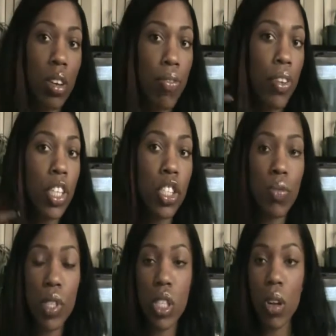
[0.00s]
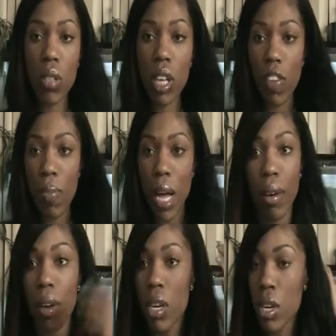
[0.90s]
the finishing results of
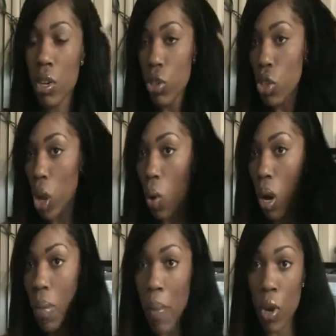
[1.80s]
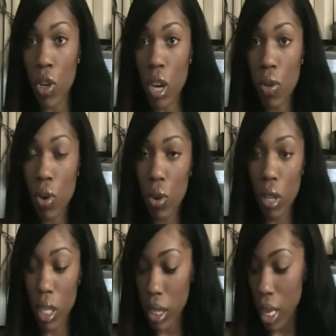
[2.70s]
my. So I'm going to go
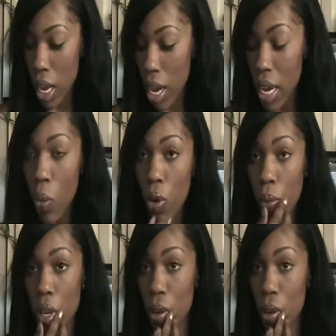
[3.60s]
curl this hair, and I will be